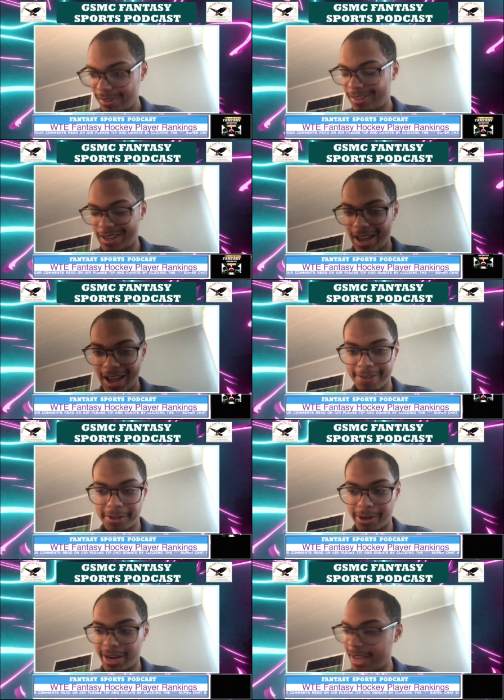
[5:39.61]
They had
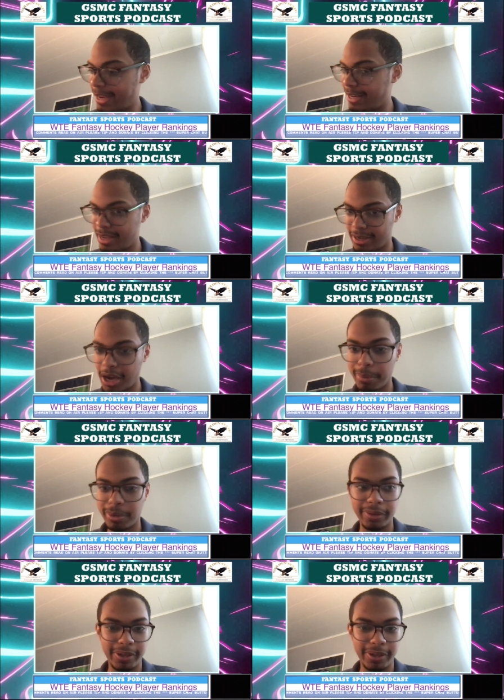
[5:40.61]
their heyday a couple of